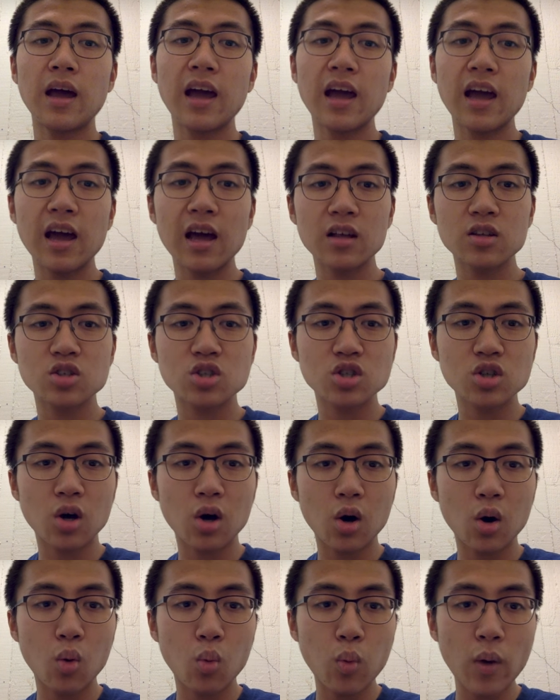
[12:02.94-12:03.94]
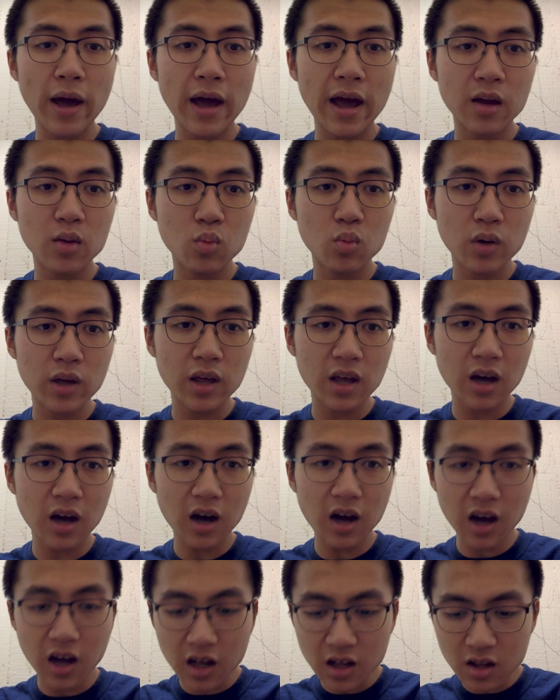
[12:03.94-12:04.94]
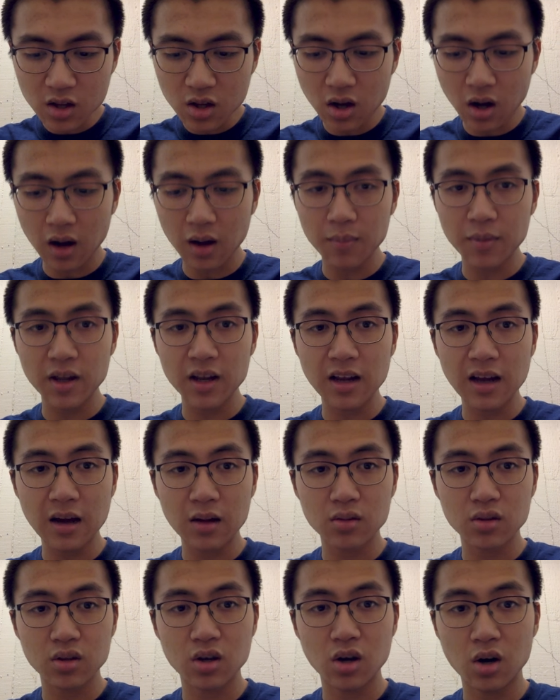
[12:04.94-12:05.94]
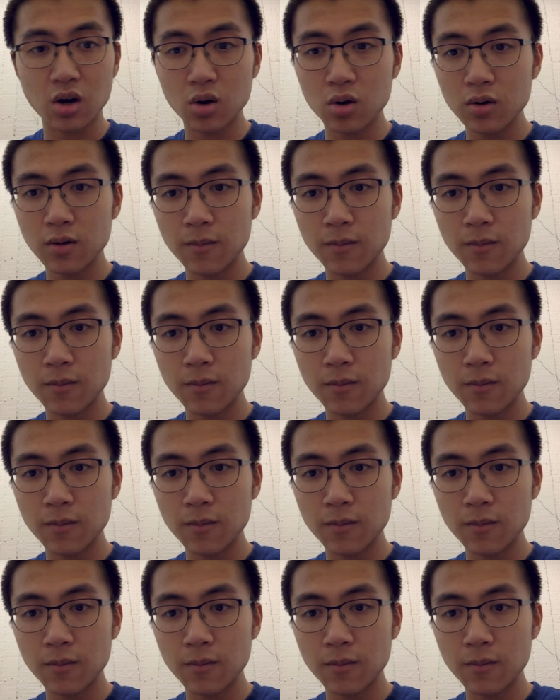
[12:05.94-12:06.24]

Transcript: And so when we uncomment out the code,